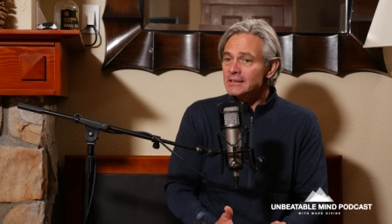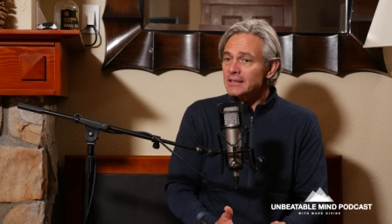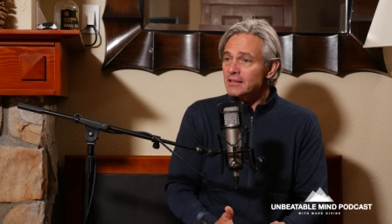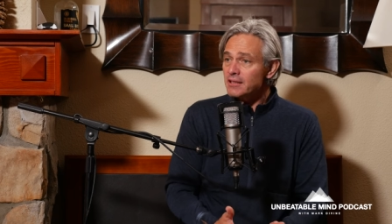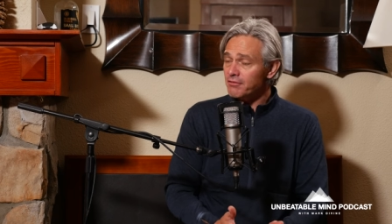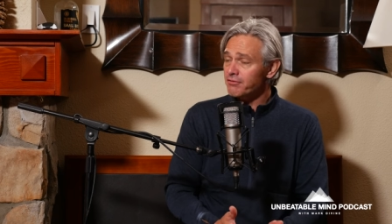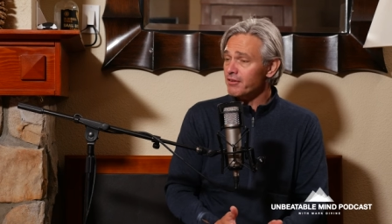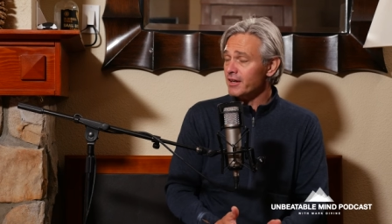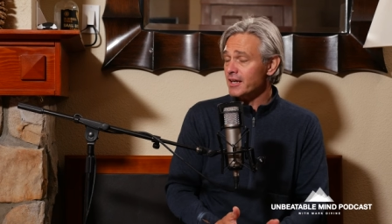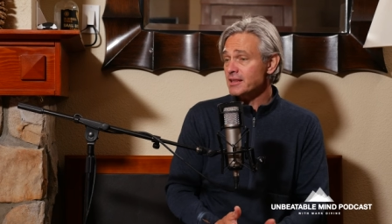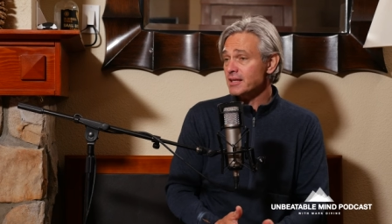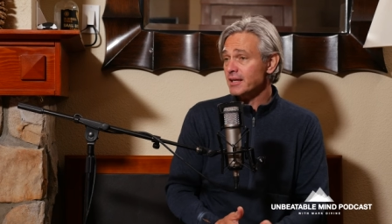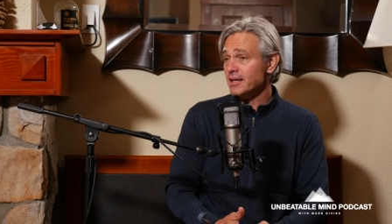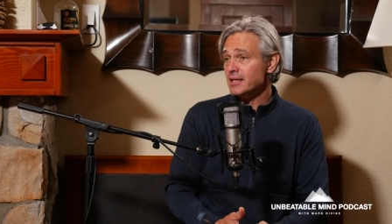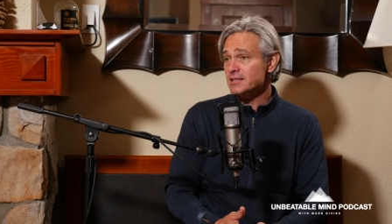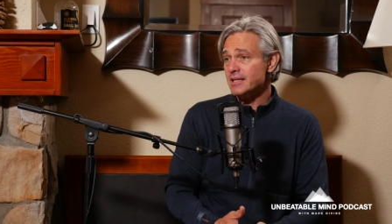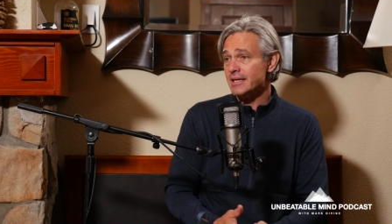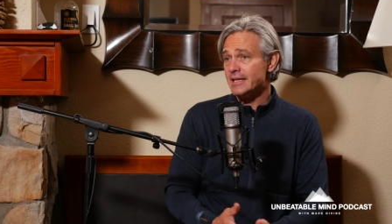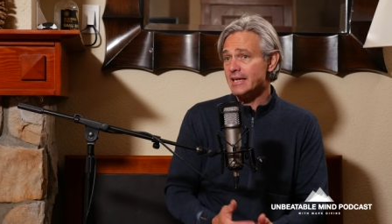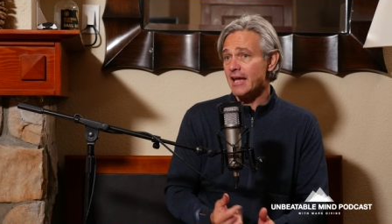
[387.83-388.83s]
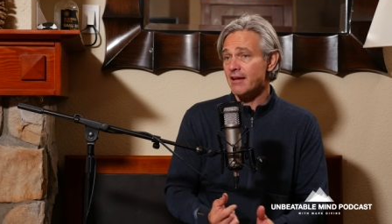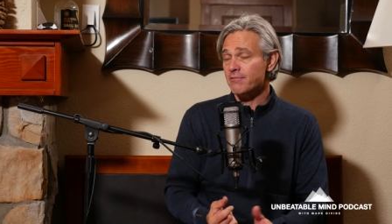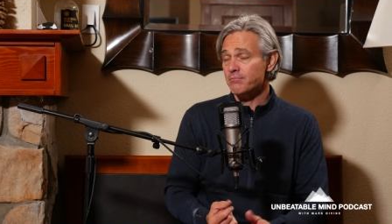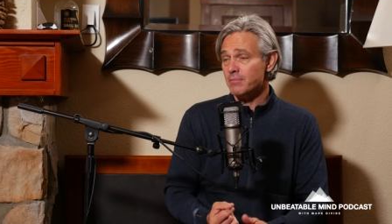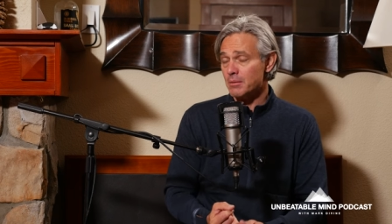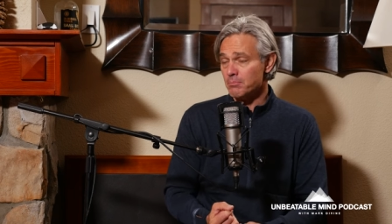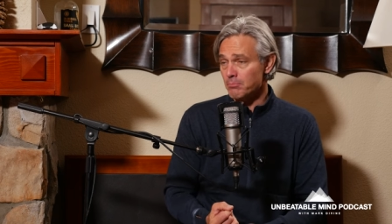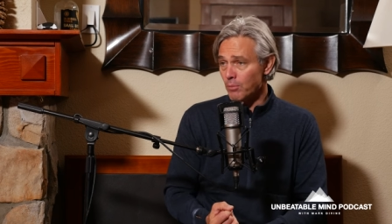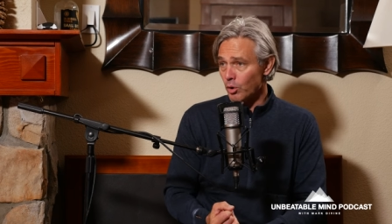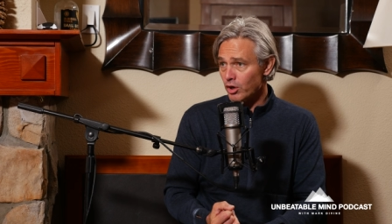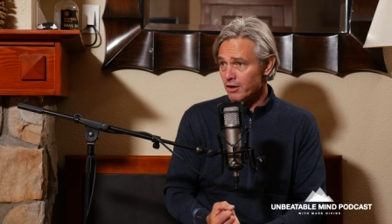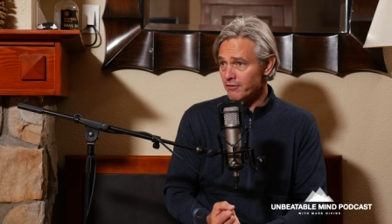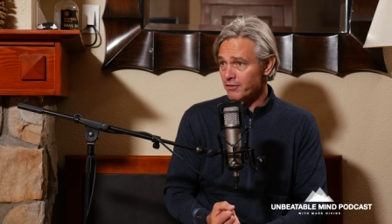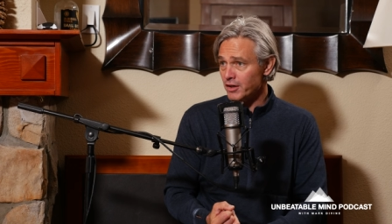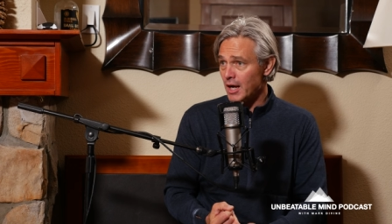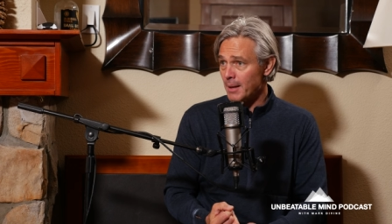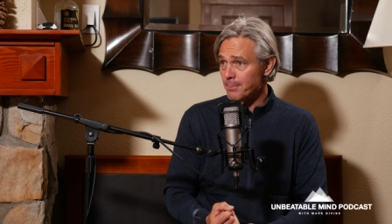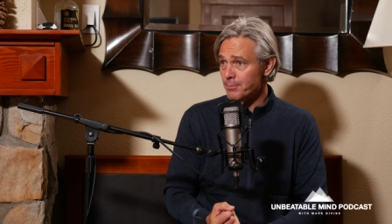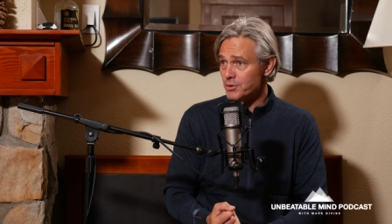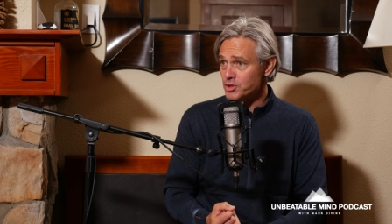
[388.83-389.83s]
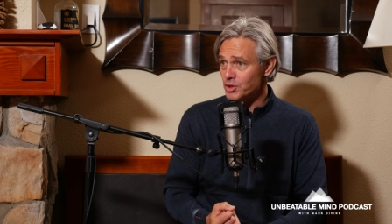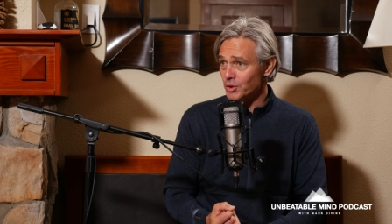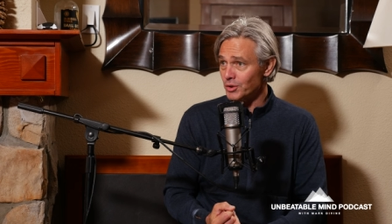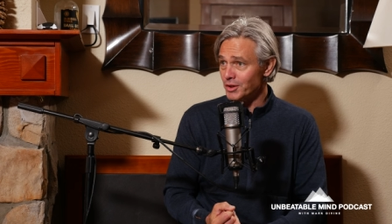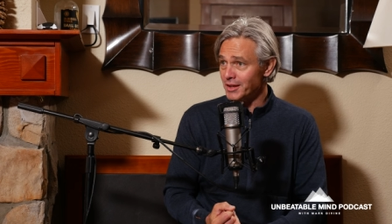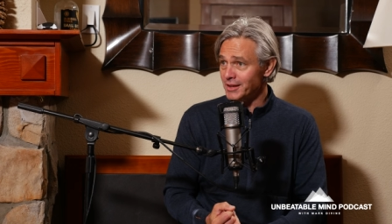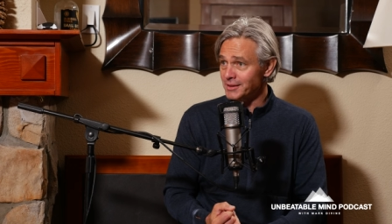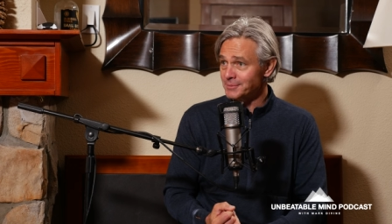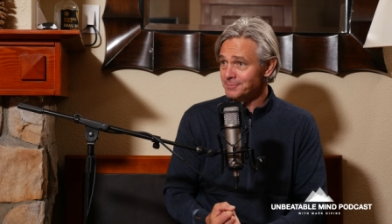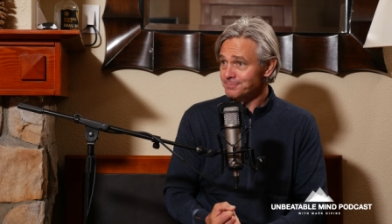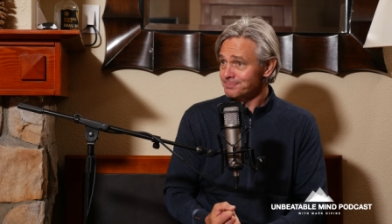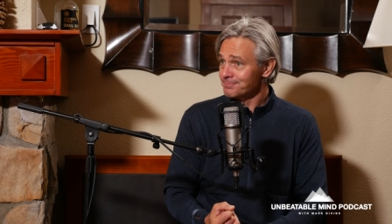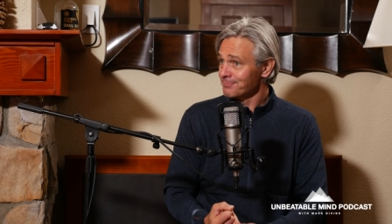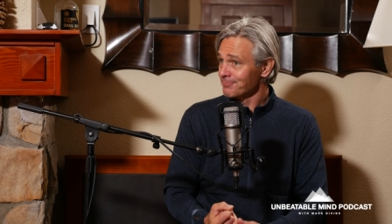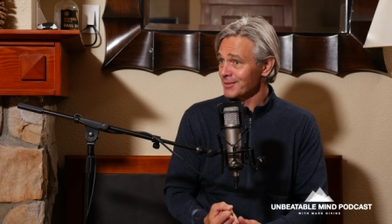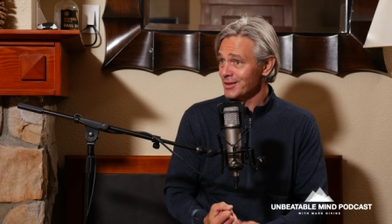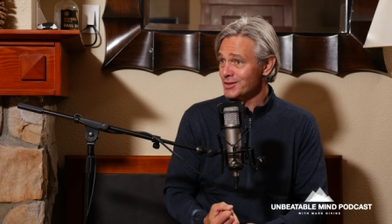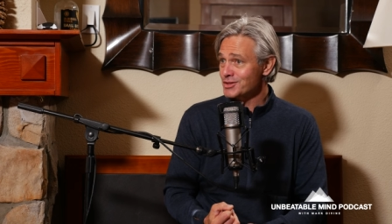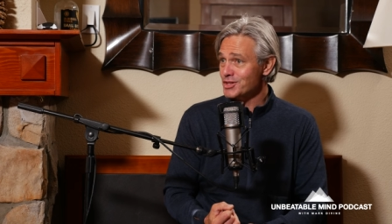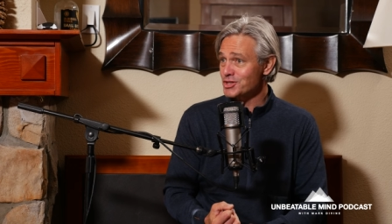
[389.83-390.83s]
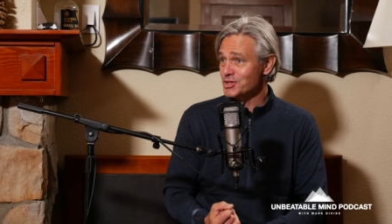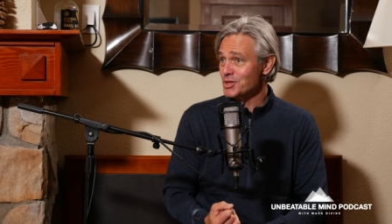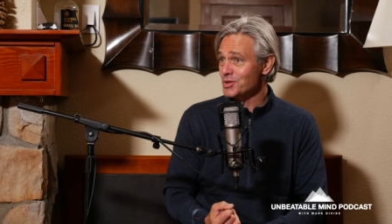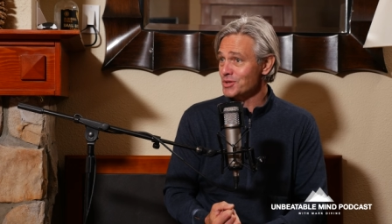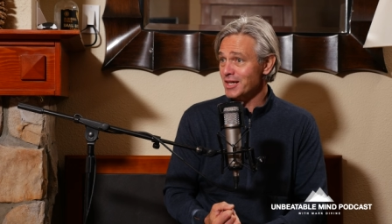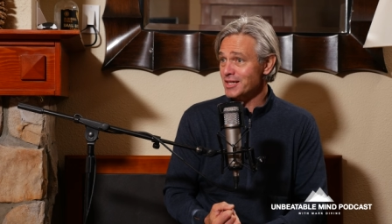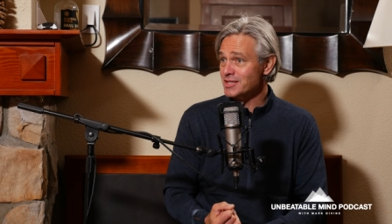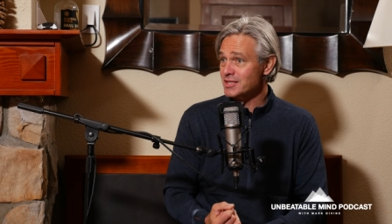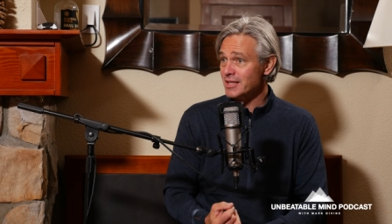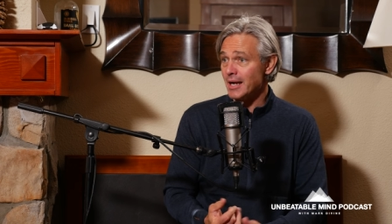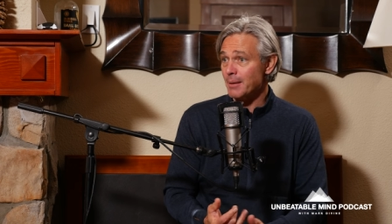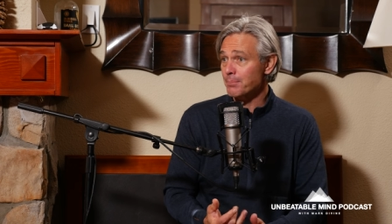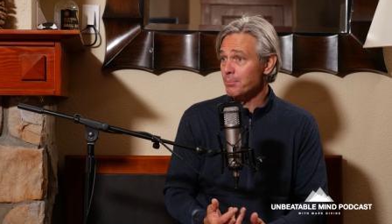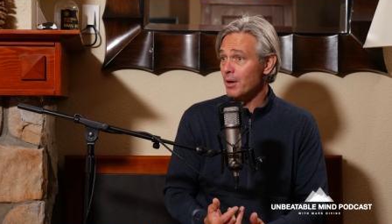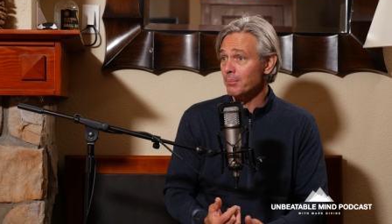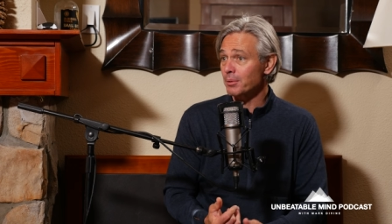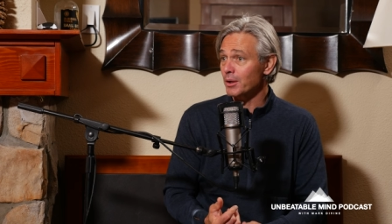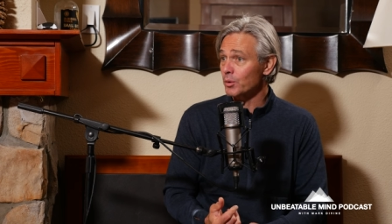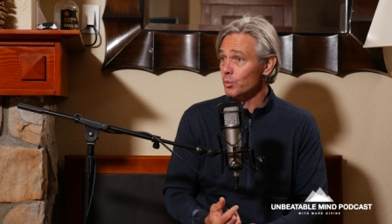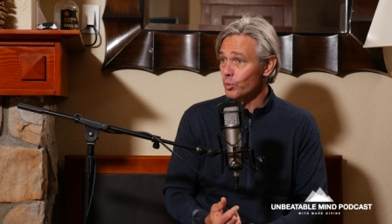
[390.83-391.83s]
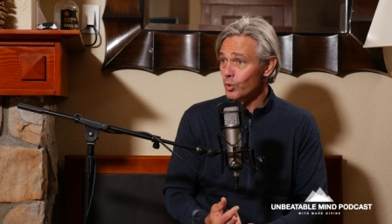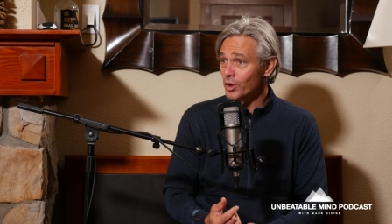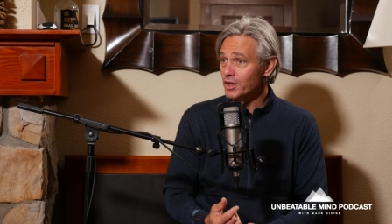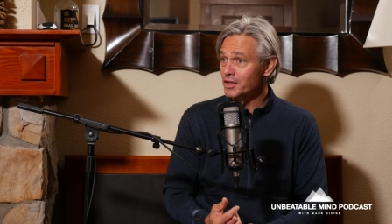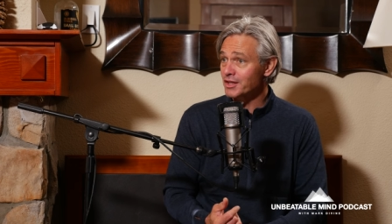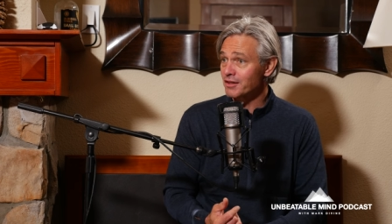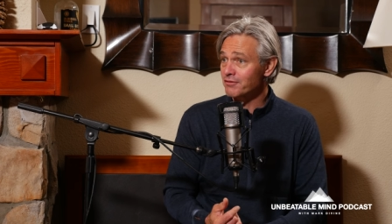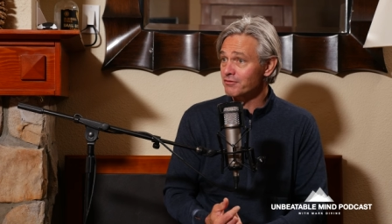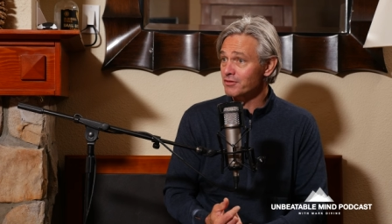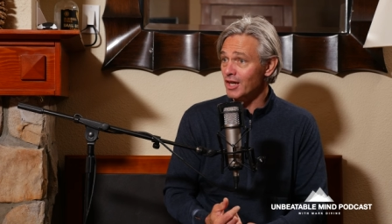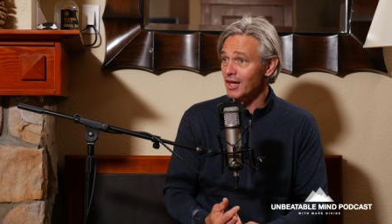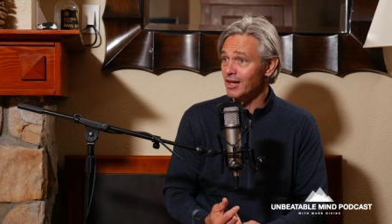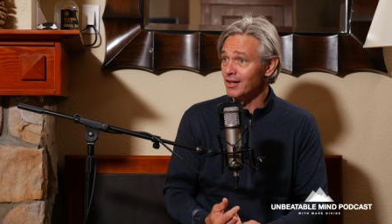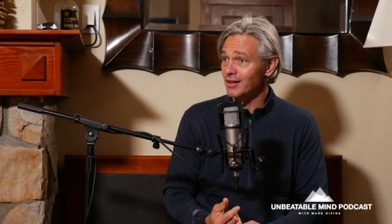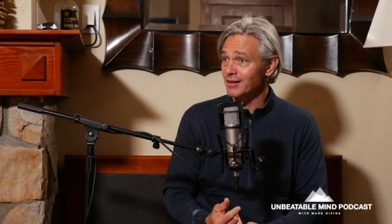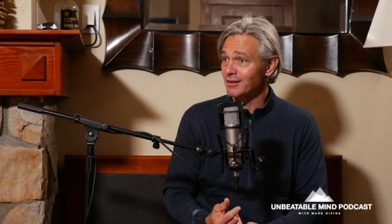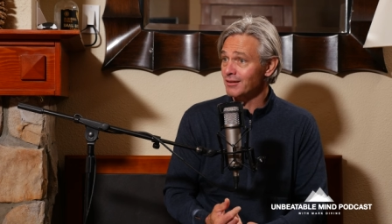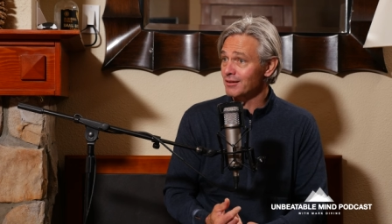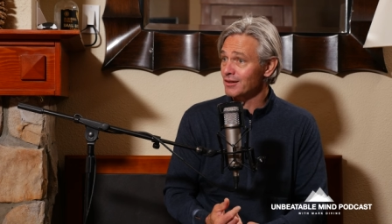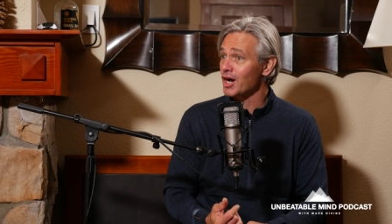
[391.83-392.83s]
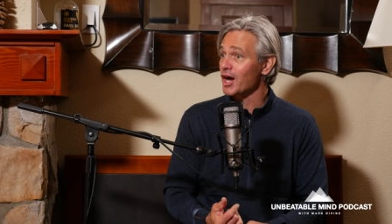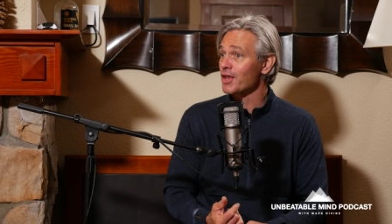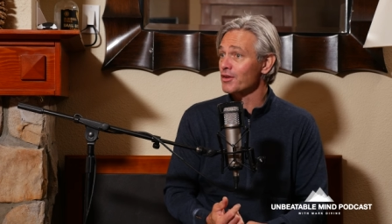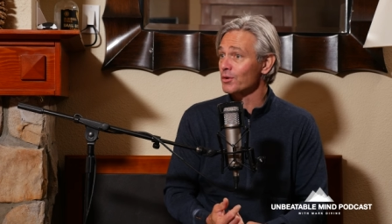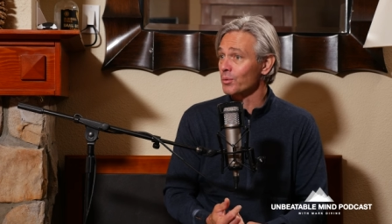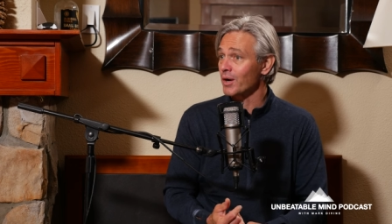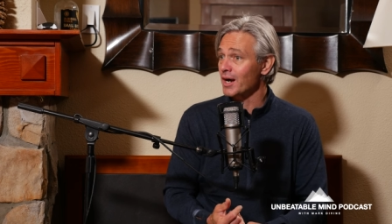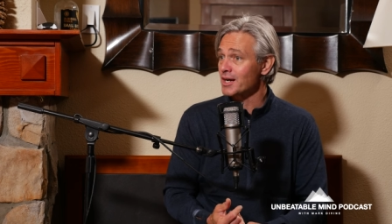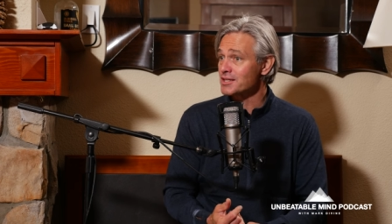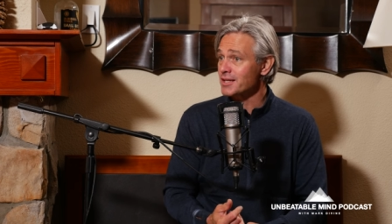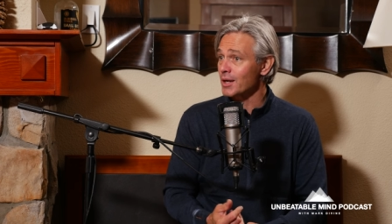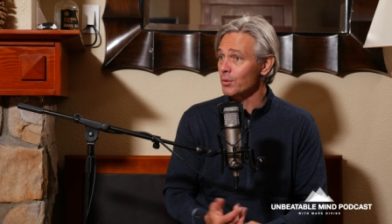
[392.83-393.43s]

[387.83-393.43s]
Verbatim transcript: The funny thing is, it gave me more of an opportunity to do things that I probably wouldn't have done otherwise.